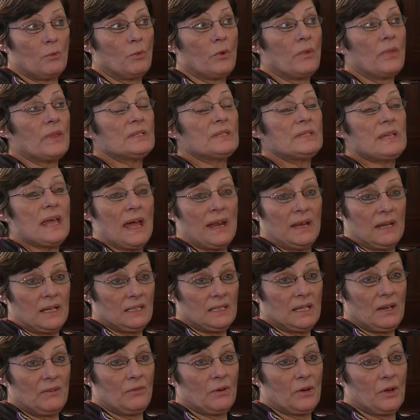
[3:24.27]
Will the
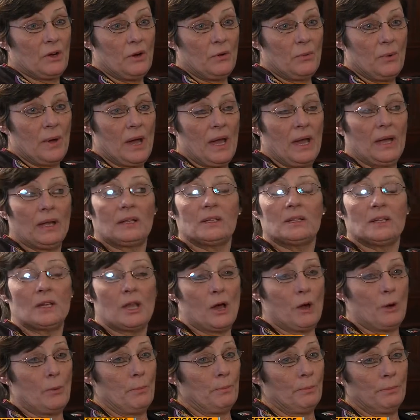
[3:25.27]
sadness ever go away?
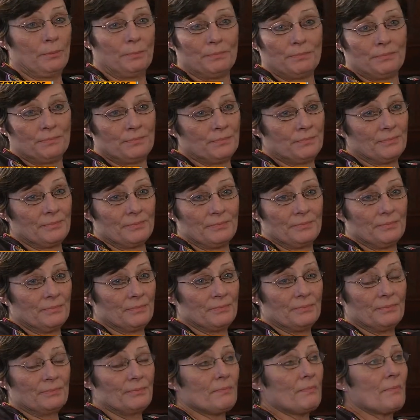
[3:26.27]
No.
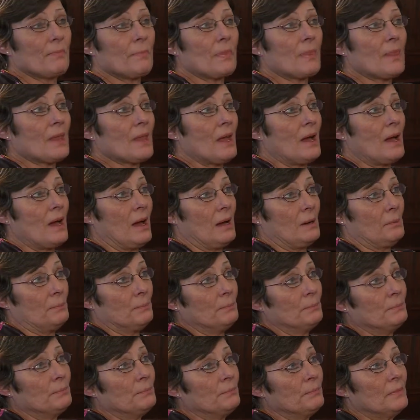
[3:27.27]
The
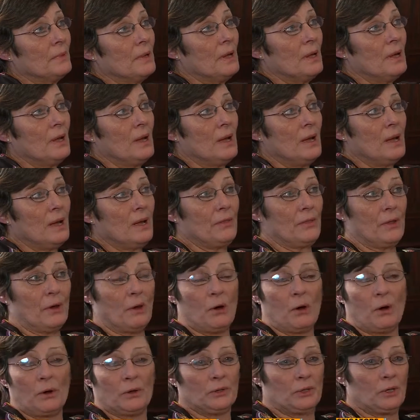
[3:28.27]

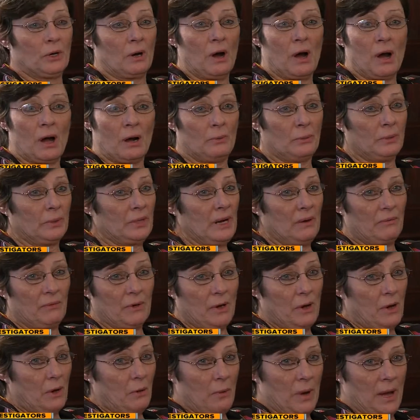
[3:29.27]
hole in your heart will never
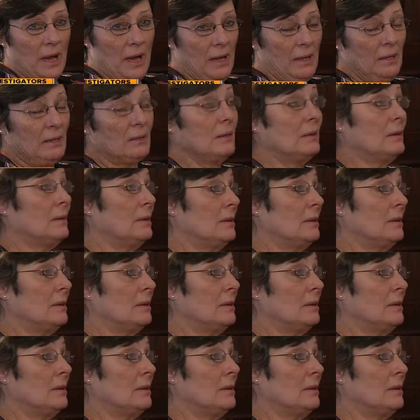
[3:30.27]
go away.